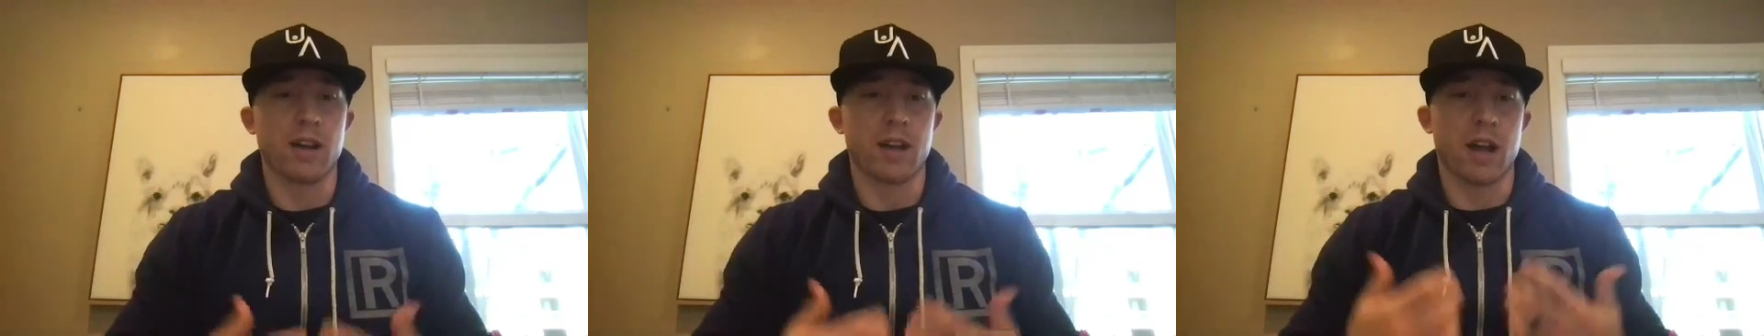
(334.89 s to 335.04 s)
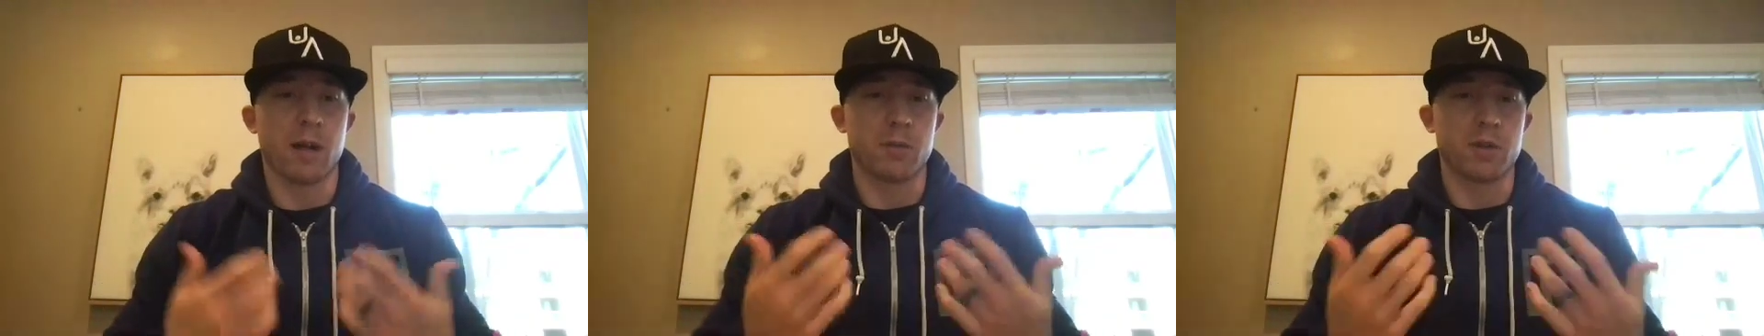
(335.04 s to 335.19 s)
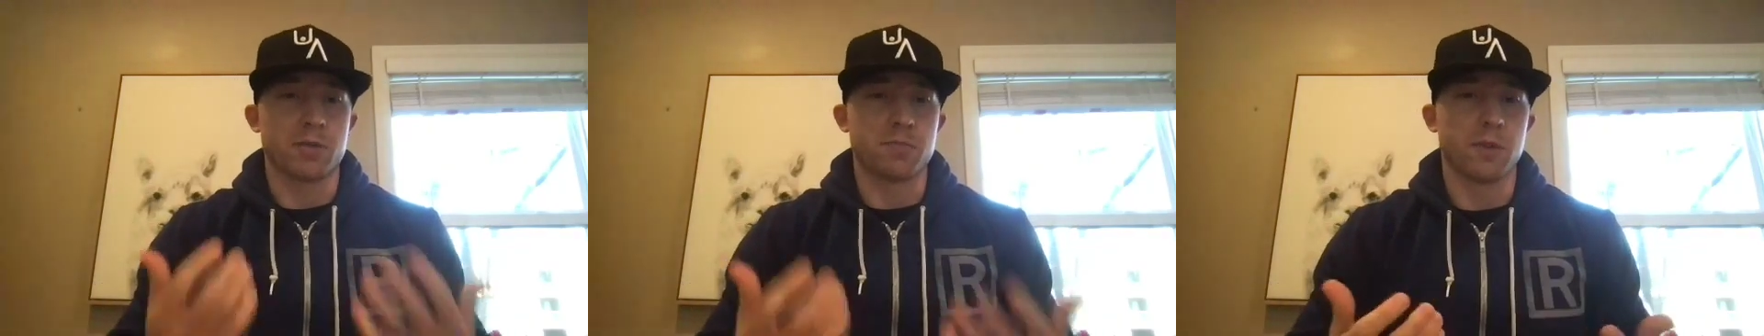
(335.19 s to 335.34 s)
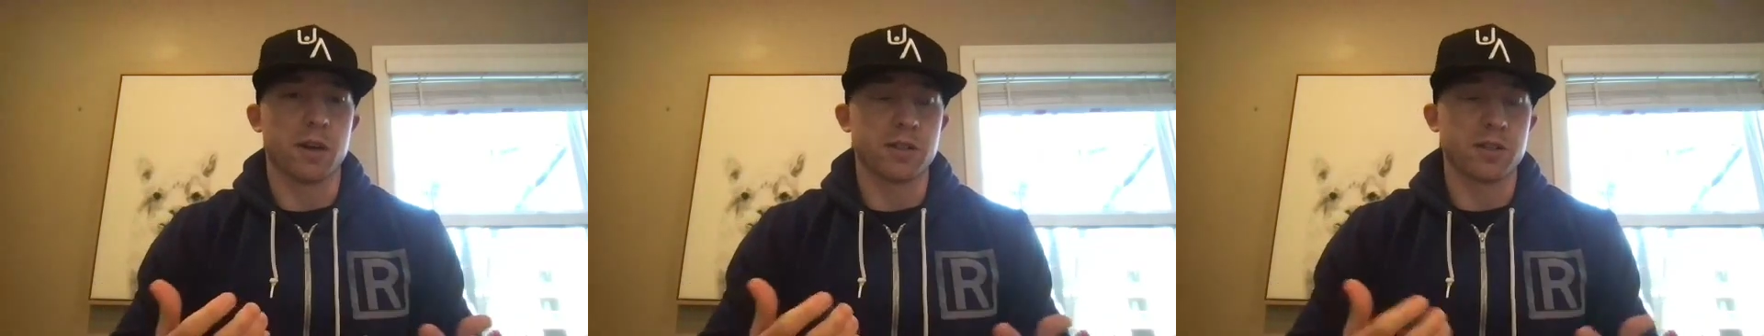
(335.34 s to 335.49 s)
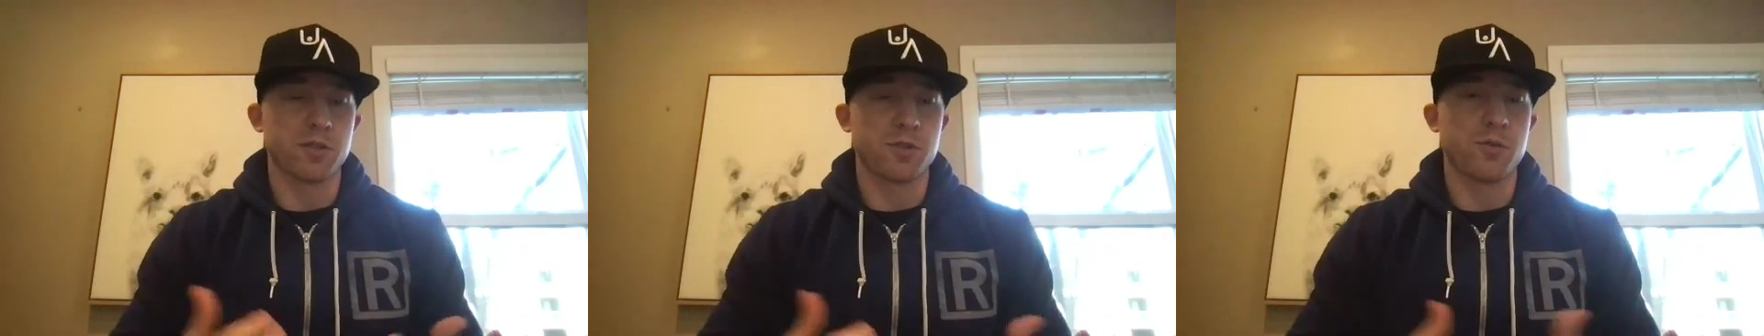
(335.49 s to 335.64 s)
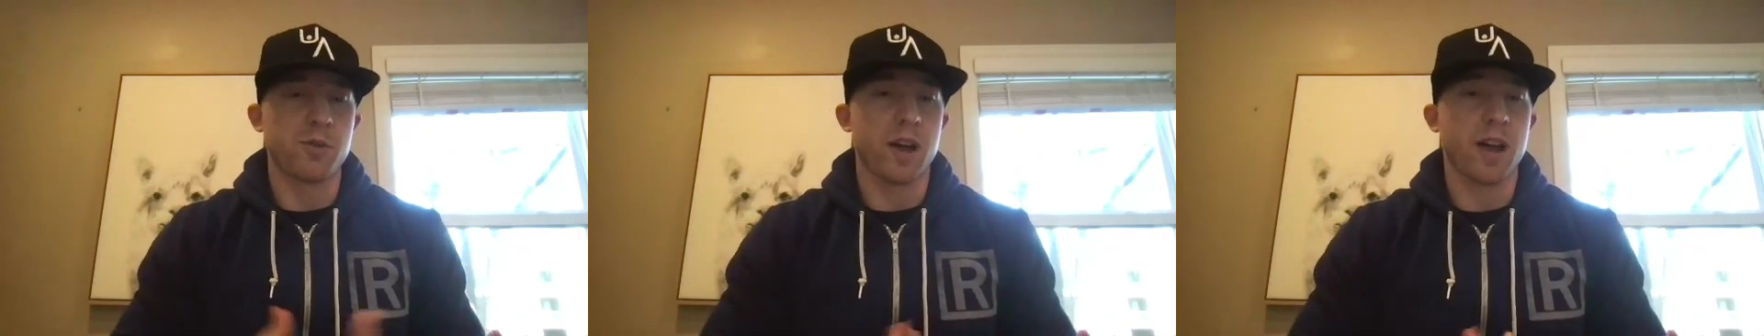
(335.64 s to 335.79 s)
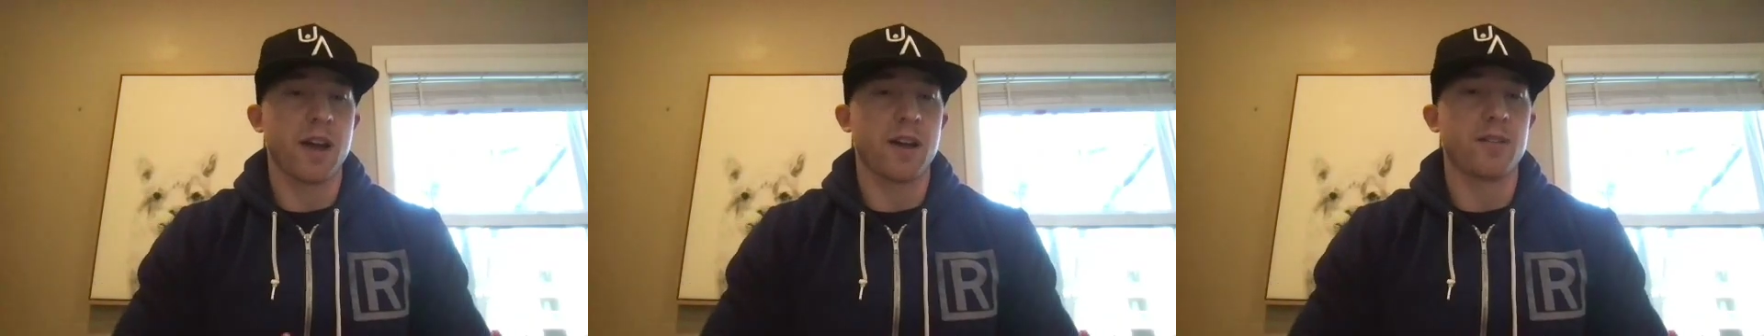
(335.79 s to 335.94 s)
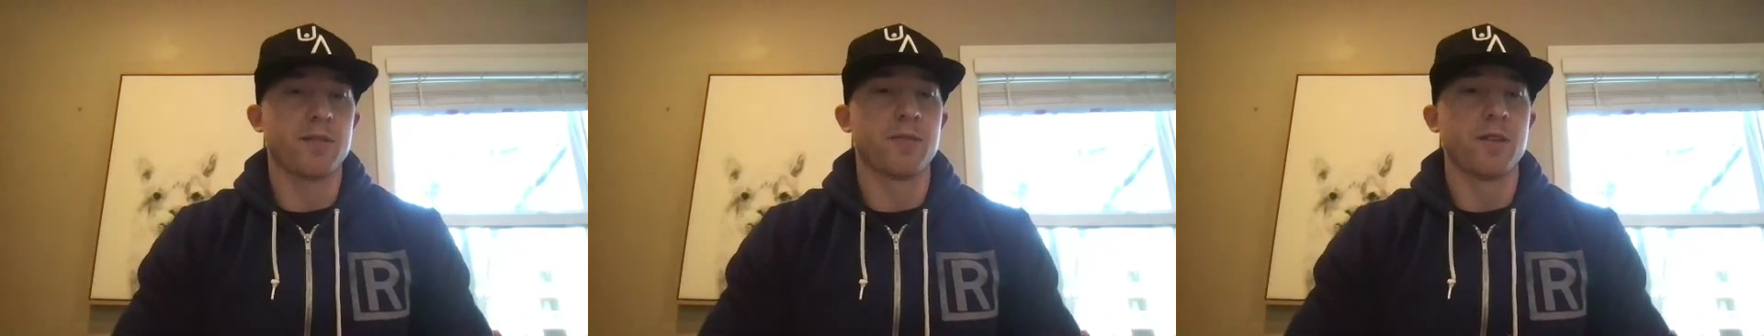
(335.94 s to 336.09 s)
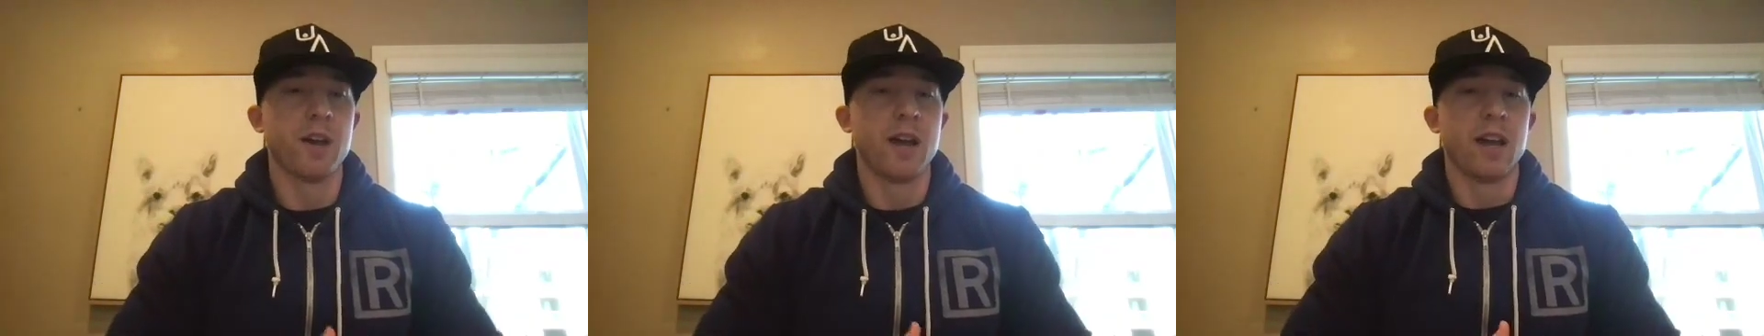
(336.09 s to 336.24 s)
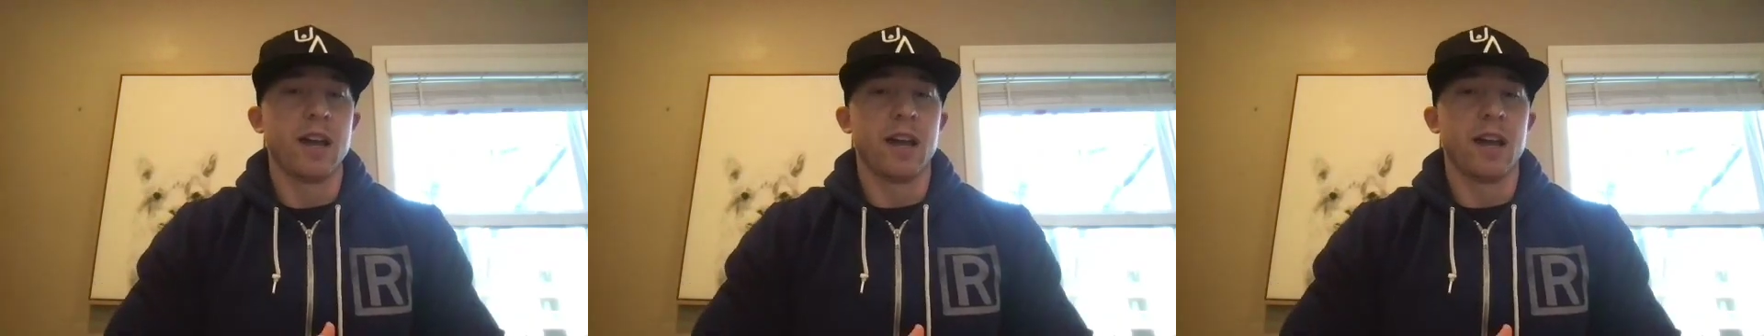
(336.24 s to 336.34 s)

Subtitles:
and how much muscle you have